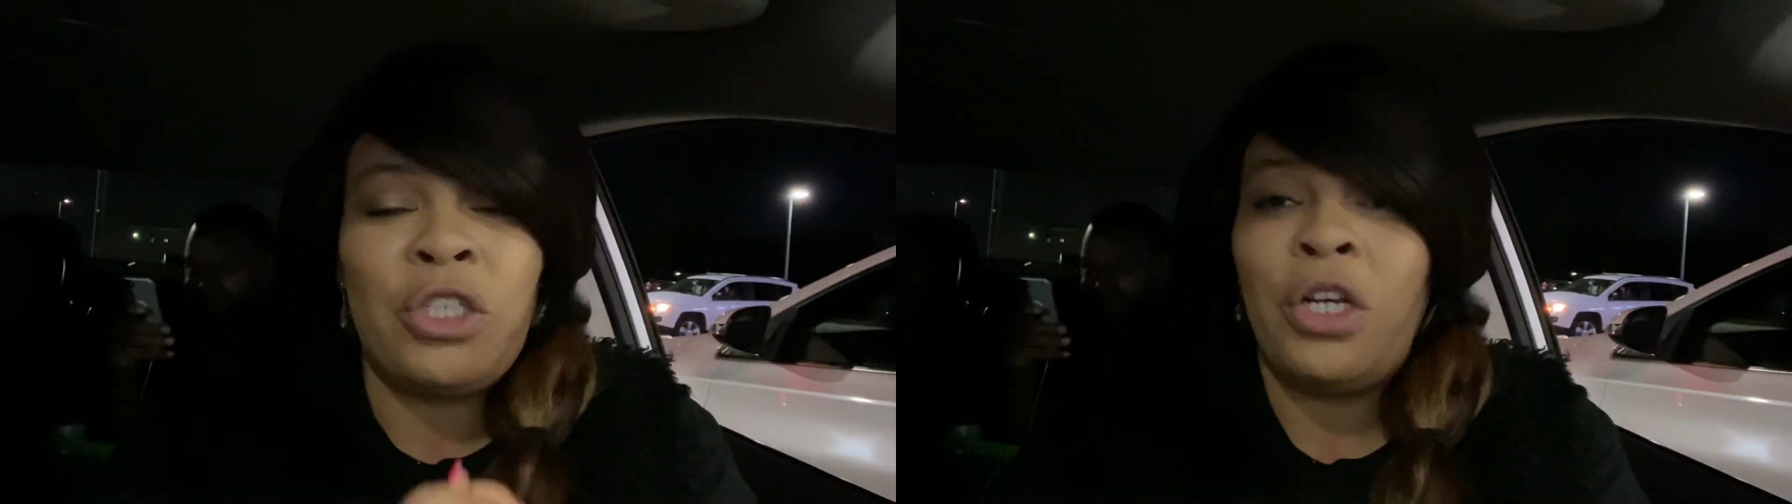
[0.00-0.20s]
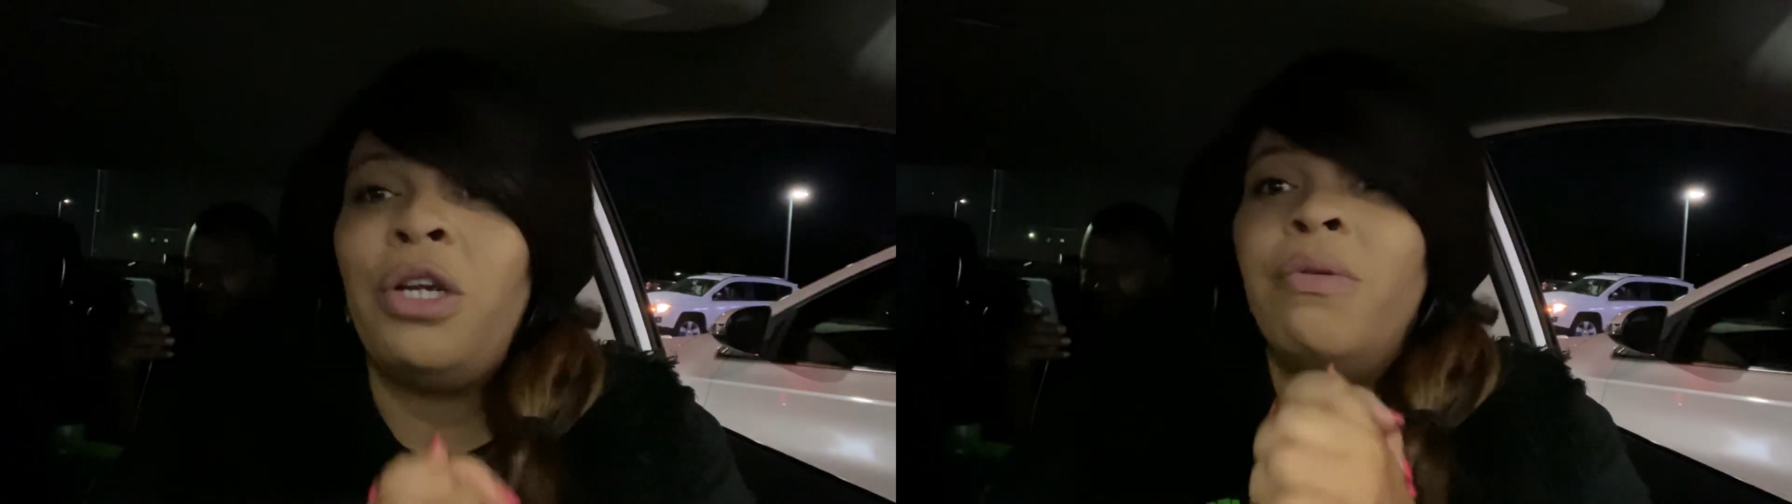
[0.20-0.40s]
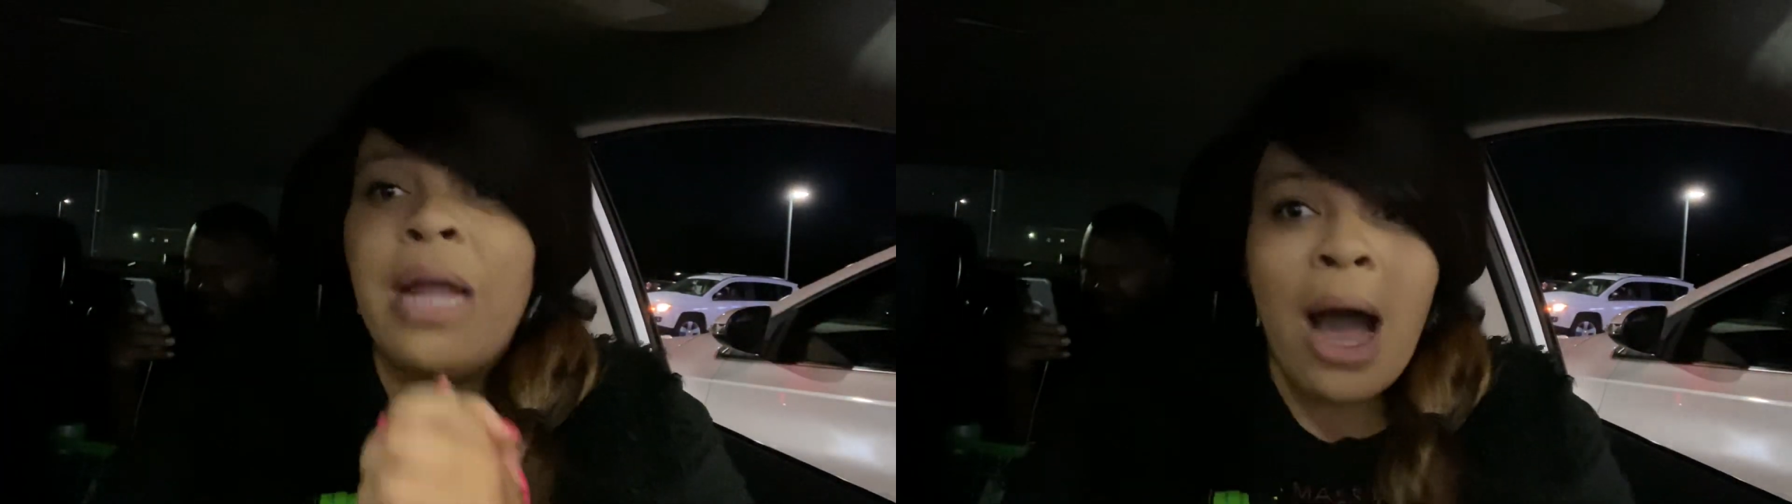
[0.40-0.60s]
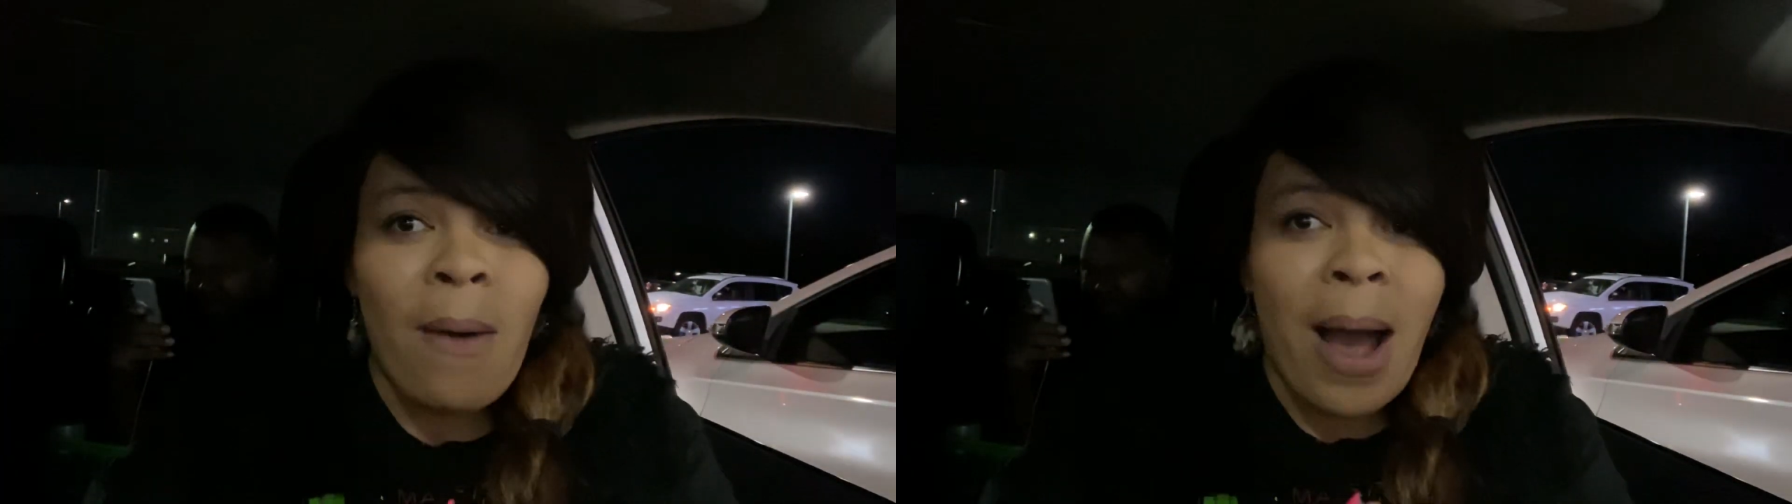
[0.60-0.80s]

sure you know